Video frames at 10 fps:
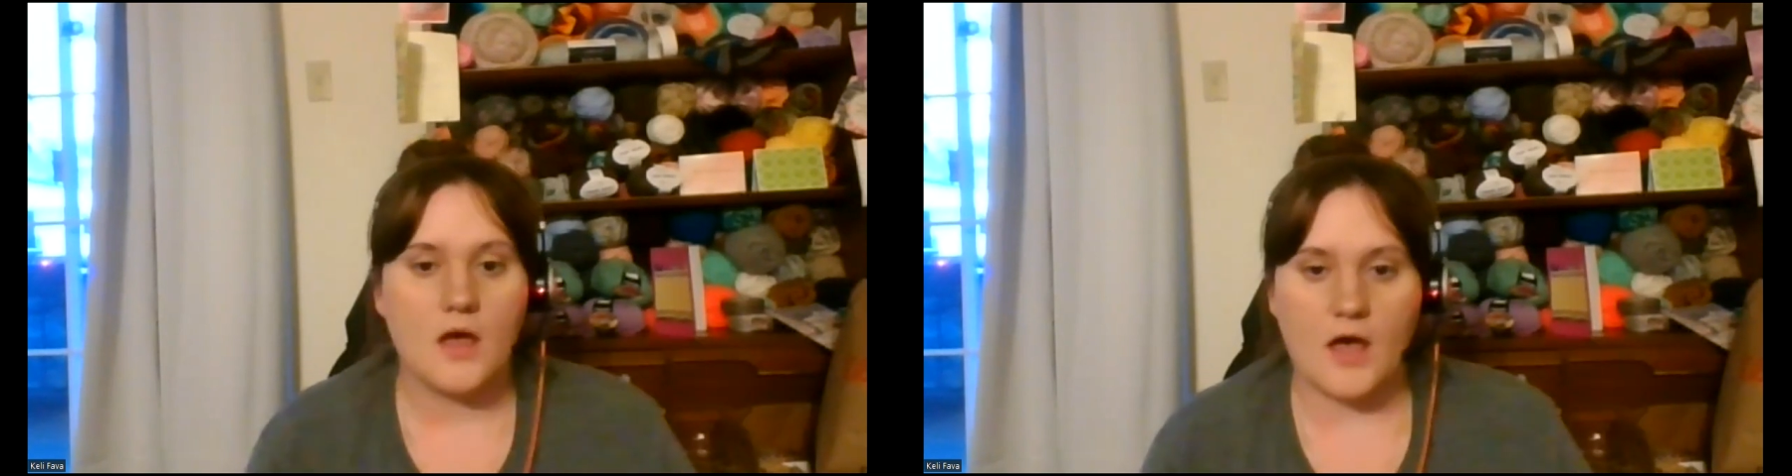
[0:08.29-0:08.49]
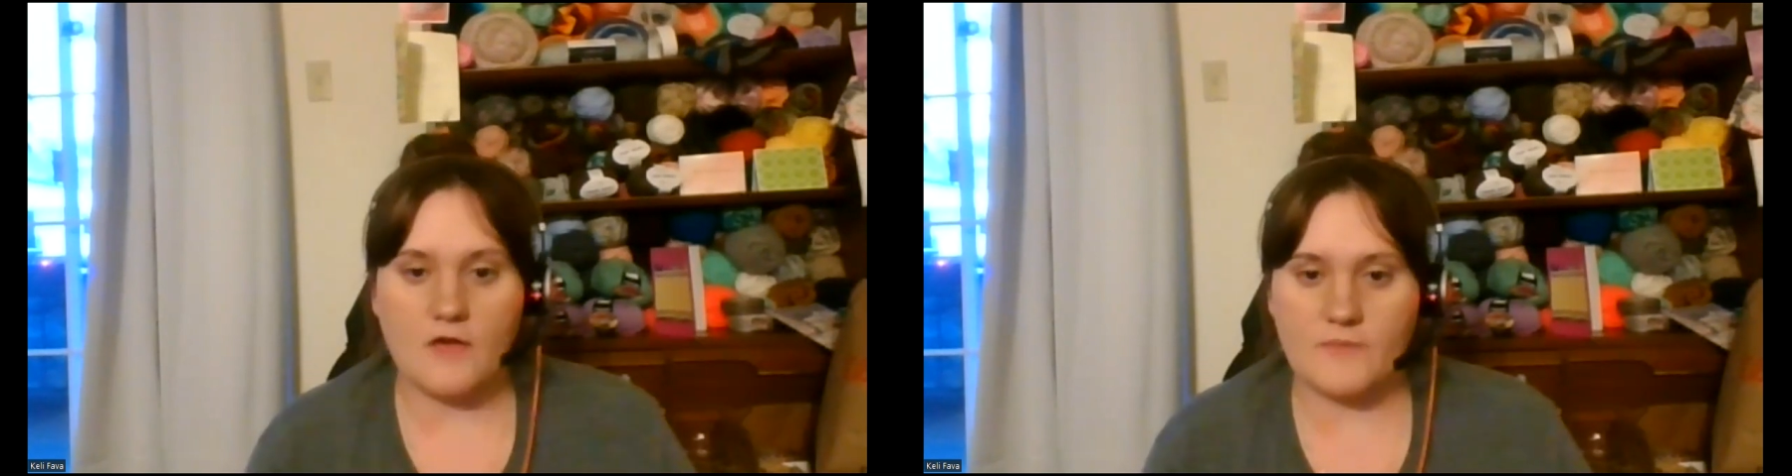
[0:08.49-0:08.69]

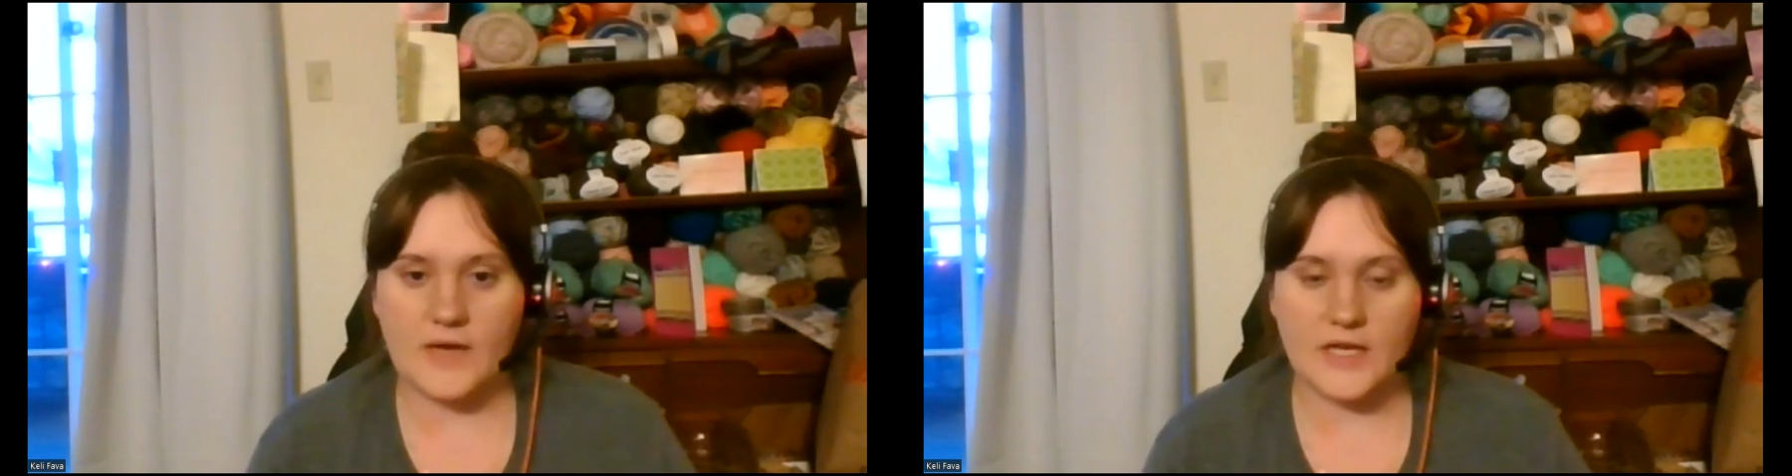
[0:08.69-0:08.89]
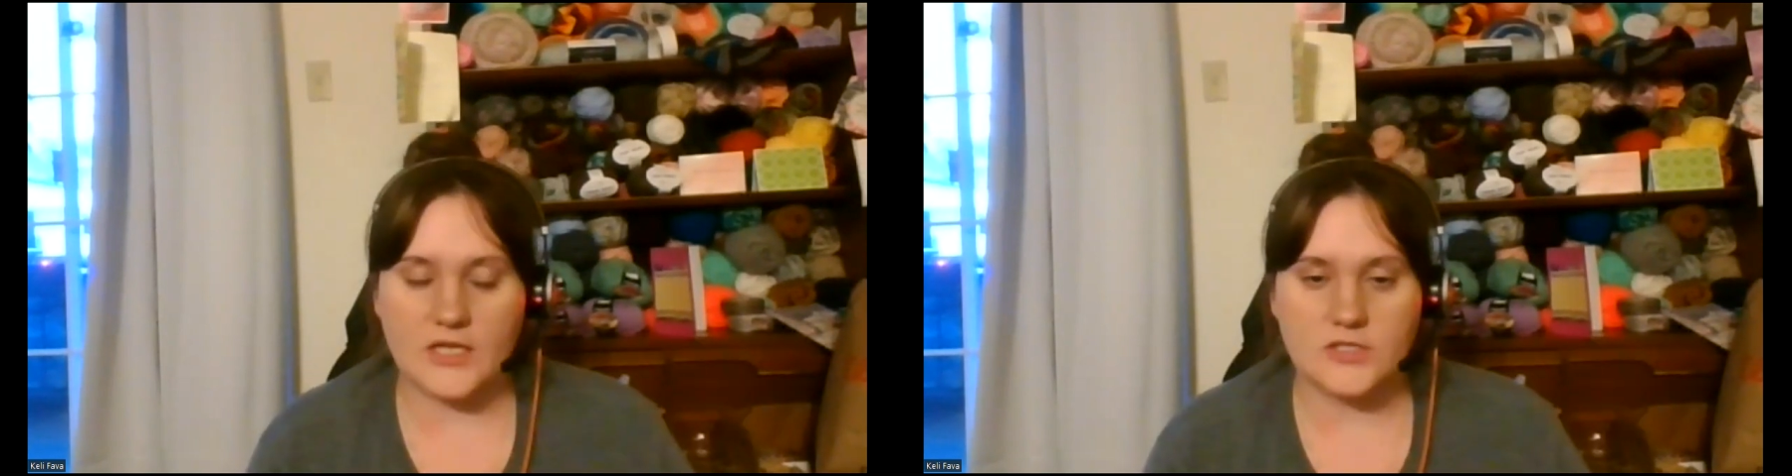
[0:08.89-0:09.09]
of
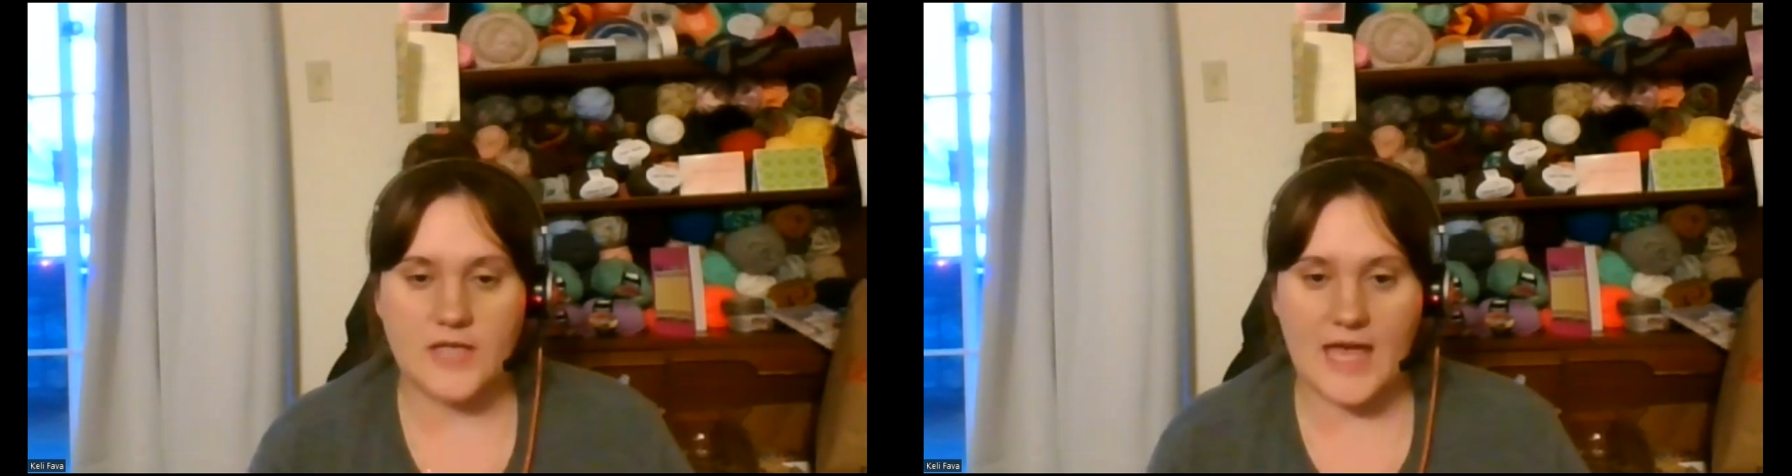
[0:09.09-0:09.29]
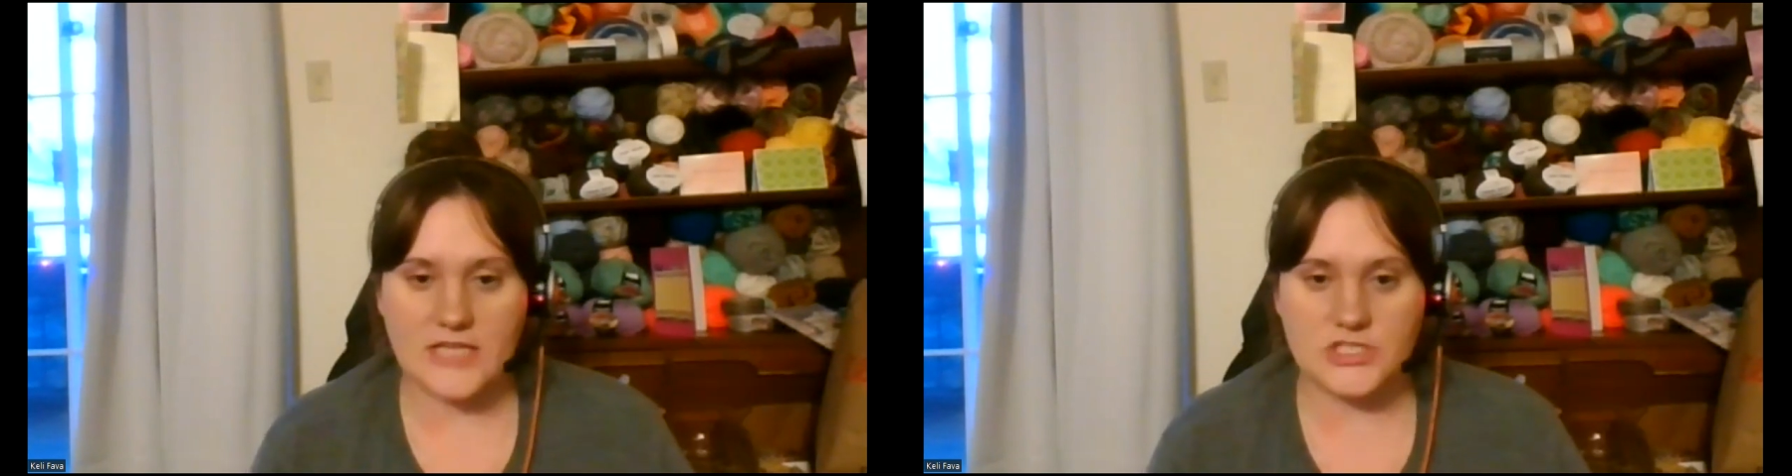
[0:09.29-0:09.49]
my
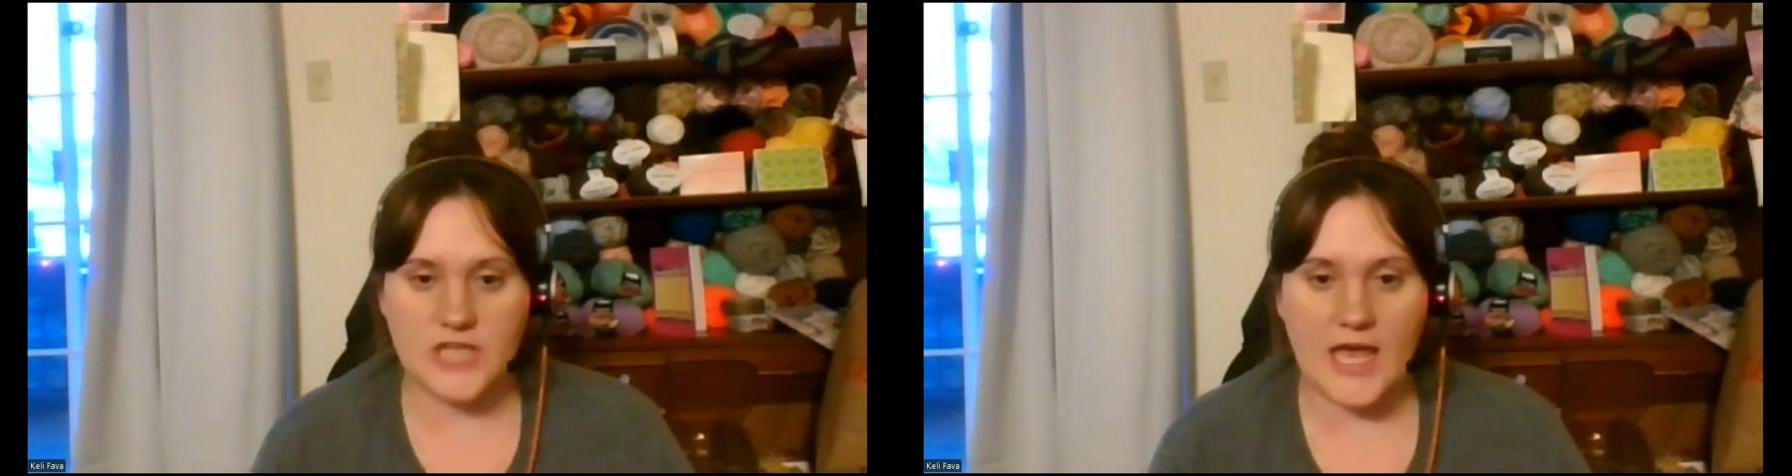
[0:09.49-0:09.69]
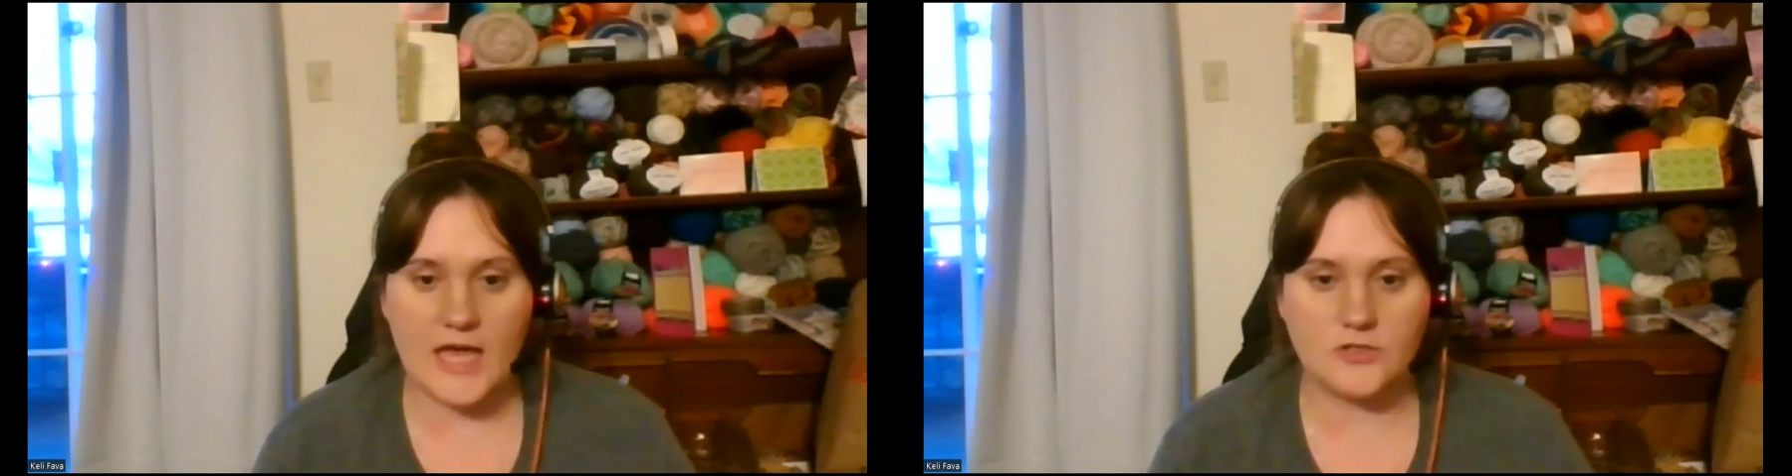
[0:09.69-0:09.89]

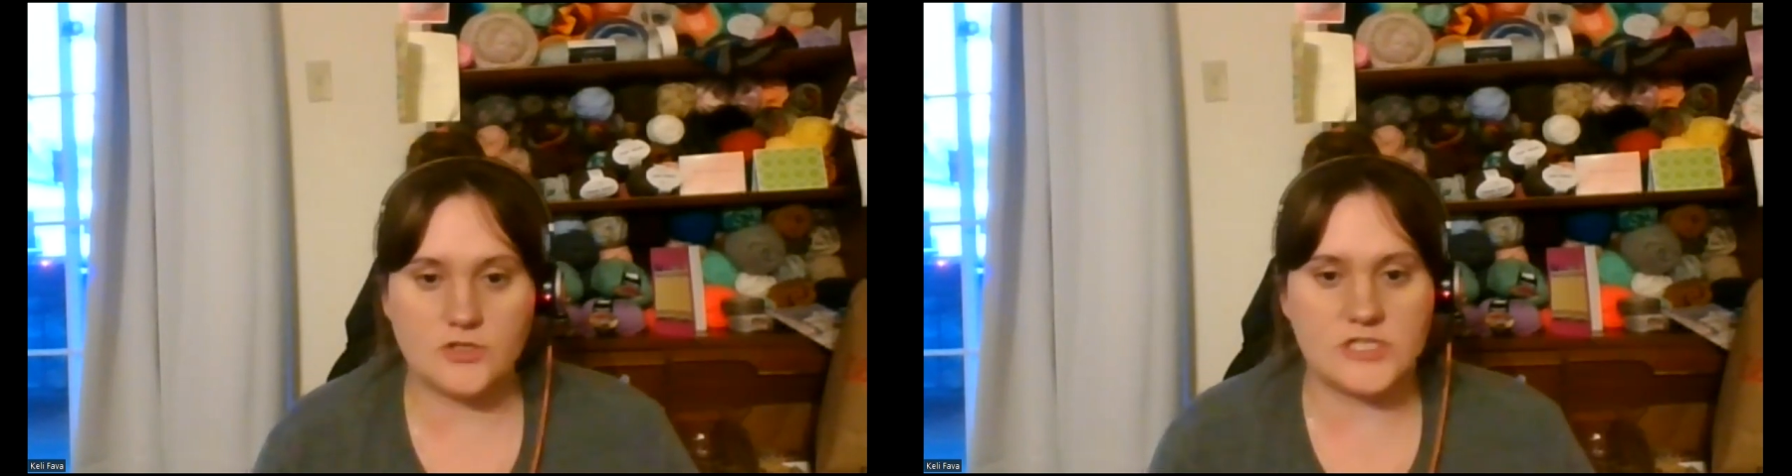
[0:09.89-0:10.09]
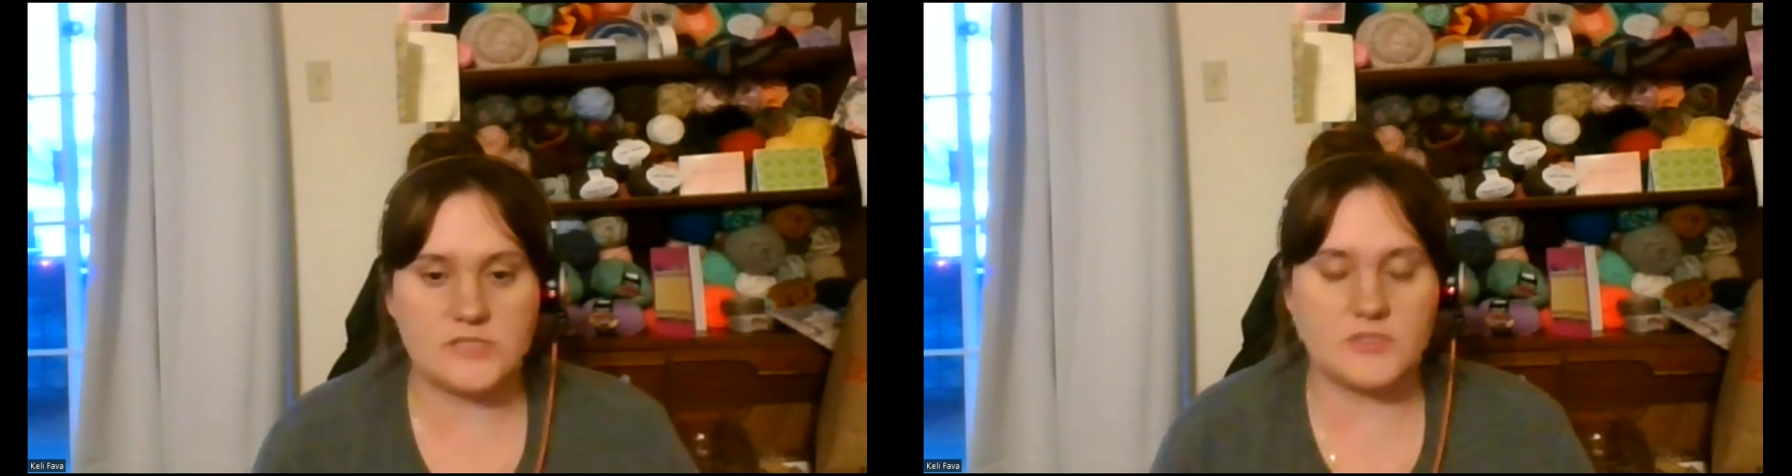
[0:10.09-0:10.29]
hashtag
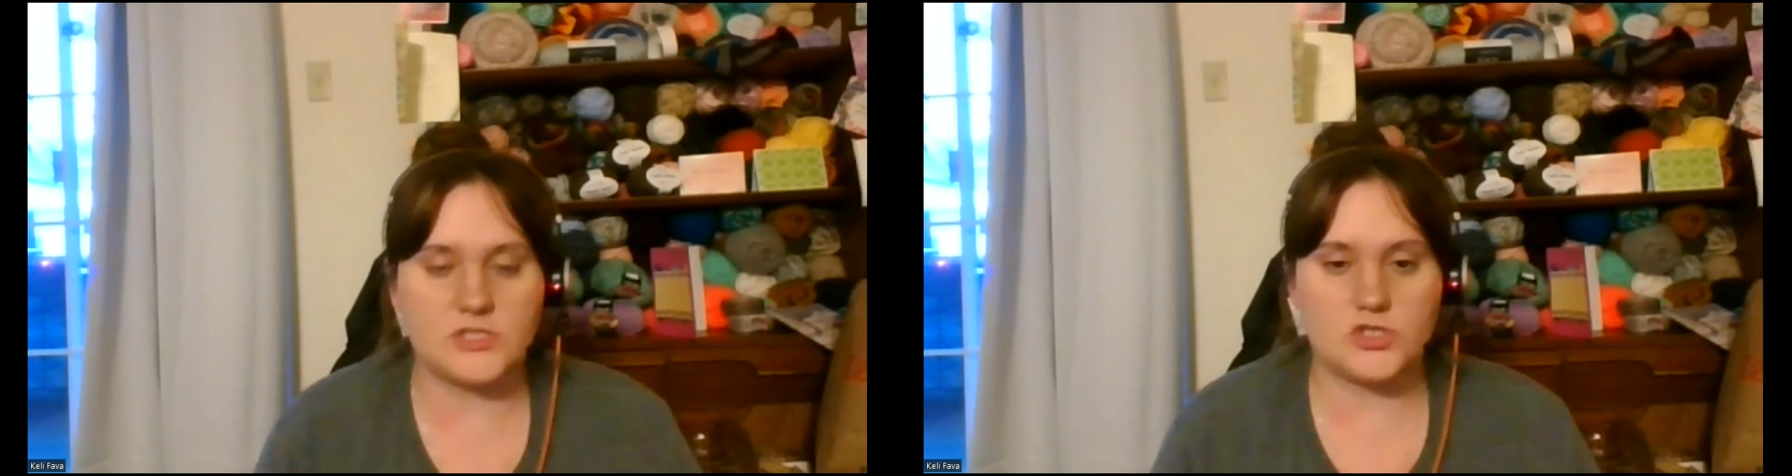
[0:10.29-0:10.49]
Christmas